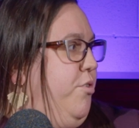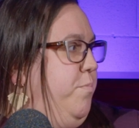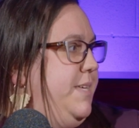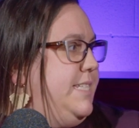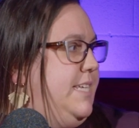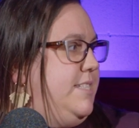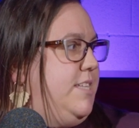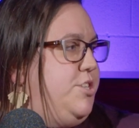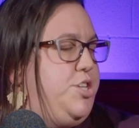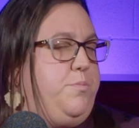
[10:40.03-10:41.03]
own business
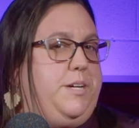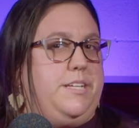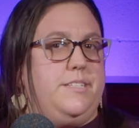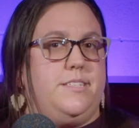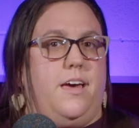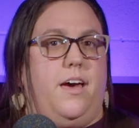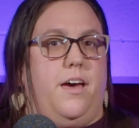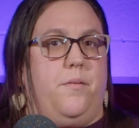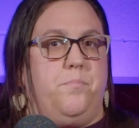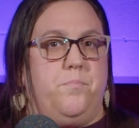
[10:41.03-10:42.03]
that she was
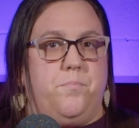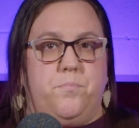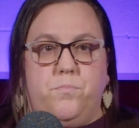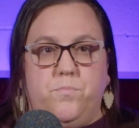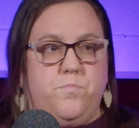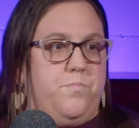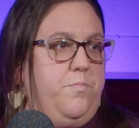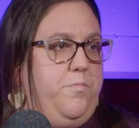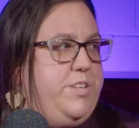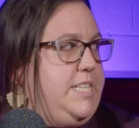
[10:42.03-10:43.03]
um,
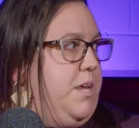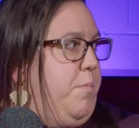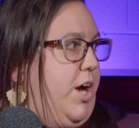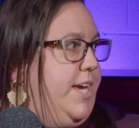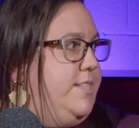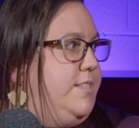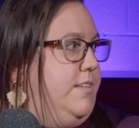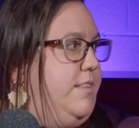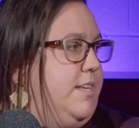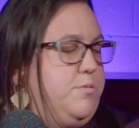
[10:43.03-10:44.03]
visiting markets
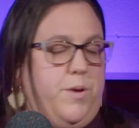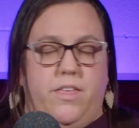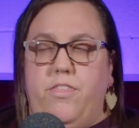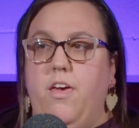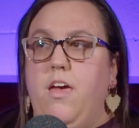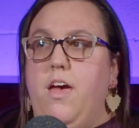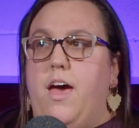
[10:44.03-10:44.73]
and things with. Yep.